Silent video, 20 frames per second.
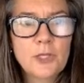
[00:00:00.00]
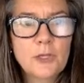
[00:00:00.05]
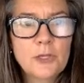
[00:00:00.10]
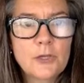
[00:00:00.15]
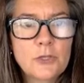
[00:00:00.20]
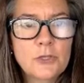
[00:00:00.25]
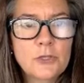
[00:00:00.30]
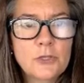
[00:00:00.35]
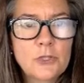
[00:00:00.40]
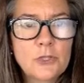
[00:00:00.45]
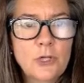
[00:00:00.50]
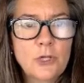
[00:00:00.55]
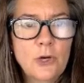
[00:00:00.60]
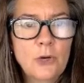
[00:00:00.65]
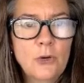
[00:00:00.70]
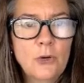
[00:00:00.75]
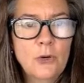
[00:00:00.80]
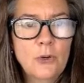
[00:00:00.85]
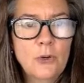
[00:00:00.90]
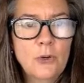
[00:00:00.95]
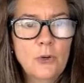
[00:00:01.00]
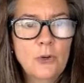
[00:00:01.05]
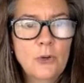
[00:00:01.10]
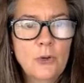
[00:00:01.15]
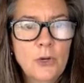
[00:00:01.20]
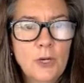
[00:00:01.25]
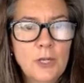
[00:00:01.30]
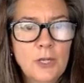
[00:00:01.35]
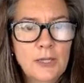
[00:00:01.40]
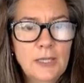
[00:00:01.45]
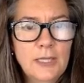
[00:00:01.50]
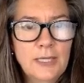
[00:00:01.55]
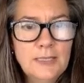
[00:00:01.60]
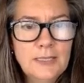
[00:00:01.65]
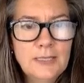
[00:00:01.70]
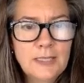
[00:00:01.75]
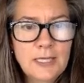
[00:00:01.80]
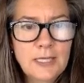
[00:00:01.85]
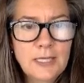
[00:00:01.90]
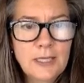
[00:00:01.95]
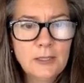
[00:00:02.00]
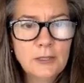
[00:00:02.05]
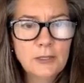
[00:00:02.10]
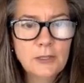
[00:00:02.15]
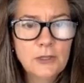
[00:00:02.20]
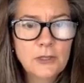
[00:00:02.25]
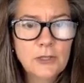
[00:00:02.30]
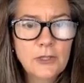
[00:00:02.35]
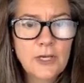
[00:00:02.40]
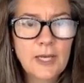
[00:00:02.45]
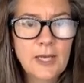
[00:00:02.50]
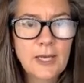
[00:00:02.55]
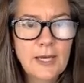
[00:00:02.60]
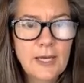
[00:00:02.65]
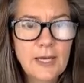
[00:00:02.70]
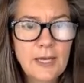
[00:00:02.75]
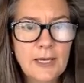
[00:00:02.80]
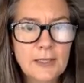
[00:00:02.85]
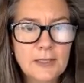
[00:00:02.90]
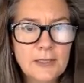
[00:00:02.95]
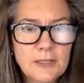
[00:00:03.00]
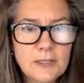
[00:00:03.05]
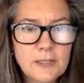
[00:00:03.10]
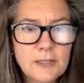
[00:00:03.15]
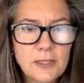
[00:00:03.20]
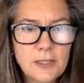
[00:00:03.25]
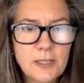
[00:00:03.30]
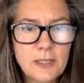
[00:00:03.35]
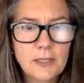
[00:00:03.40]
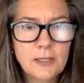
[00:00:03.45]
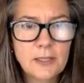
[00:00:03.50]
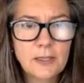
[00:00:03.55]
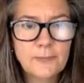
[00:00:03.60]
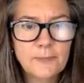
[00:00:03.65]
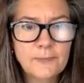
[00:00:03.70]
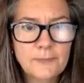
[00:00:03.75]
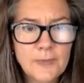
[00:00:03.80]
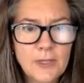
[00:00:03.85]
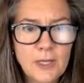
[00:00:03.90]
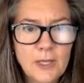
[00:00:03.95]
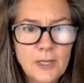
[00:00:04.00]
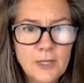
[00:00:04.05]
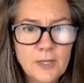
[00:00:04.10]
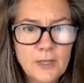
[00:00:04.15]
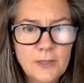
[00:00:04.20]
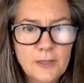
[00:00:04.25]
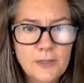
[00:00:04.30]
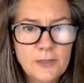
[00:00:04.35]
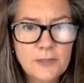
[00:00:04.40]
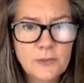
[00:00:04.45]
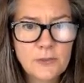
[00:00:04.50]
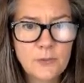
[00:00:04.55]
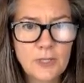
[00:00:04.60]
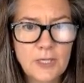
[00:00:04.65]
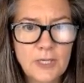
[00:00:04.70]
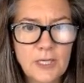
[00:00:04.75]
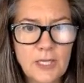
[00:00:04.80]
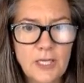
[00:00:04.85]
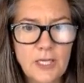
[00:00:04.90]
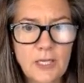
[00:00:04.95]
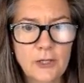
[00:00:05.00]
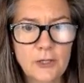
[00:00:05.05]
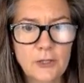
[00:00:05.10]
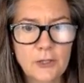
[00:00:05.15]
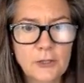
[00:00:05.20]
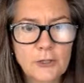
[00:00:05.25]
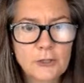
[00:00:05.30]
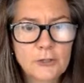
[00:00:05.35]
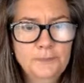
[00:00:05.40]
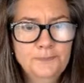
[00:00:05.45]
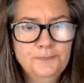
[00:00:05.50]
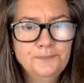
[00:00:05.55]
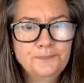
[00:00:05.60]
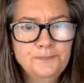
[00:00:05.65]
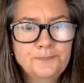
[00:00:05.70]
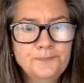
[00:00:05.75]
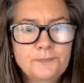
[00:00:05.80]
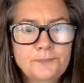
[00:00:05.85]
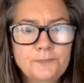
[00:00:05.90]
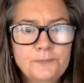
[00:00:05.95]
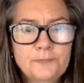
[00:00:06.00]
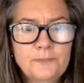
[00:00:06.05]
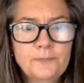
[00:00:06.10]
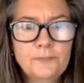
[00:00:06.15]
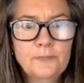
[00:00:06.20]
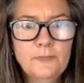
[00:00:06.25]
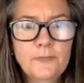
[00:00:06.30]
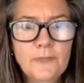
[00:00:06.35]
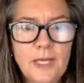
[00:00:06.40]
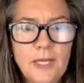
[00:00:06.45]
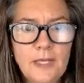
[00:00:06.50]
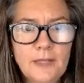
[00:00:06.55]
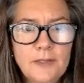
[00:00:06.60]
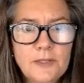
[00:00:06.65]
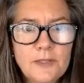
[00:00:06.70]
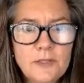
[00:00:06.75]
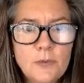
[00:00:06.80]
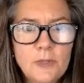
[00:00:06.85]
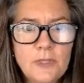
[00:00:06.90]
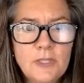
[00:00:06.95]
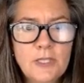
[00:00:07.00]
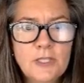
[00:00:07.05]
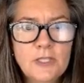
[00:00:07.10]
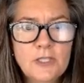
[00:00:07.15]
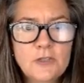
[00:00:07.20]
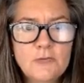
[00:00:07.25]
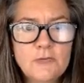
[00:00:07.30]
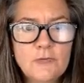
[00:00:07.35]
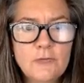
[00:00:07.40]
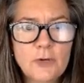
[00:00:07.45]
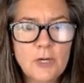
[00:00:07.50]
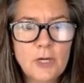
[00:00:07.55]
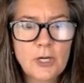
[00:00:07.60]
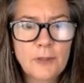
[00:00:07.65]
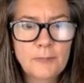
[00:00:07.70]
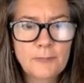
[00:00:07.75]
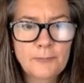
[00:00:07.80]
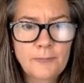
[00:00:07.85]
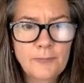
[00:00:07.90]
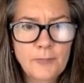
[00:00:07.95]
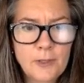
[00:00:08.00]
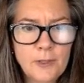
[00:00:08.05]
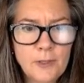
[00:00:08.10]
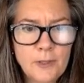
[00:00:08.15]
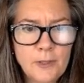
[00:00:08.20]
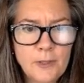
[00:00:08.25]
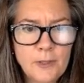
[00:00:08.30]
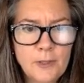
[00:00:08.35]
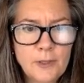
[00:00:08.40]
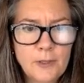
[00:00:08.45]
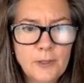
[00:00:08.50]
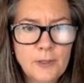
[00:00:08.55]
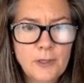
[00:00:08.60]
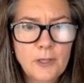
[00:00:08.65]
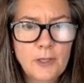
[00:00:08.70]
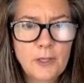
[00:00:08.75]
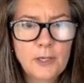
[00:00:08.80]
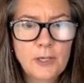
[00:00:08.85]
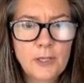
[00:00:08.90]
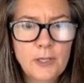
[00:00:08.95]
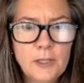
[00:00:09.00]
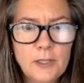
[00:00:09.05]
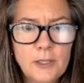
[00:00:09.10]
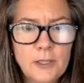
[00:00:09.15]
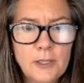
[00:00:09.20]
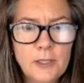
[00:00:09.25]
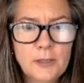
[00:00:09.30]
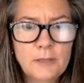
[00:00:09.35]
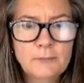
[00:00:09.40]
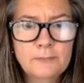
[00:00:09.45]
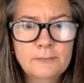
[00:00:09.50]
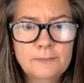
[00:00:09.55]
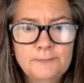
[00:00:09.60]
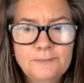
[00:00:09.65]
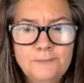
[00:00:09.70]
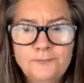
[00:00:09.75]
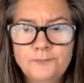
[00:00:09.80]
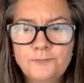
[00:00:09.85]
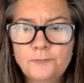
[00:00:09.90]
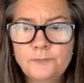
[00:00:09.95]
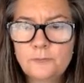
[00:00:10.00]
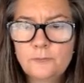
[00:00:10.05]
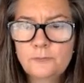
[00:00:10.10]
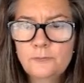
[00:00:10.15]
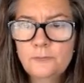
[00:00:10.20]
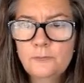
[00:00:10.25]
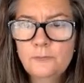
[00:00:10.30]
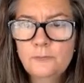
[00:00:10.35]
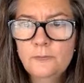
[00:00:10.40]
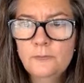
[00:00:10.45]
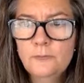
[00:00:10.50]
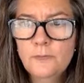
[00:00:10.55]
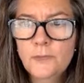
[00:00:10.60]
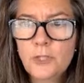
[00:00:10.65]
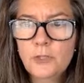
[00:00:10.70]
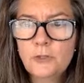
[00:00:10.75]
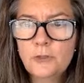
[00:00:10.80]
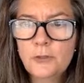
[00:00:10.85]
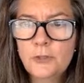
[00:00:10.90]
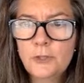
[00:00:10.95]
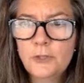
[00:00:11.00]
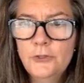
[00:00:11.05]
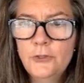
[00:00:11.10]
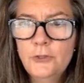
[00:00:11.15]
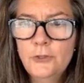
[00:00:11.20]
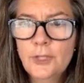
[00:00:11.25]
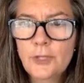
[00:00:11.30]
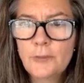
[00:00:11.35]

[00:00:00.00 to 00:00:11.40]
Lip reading: So let's take a look at this one here. And this one is from doodly dood.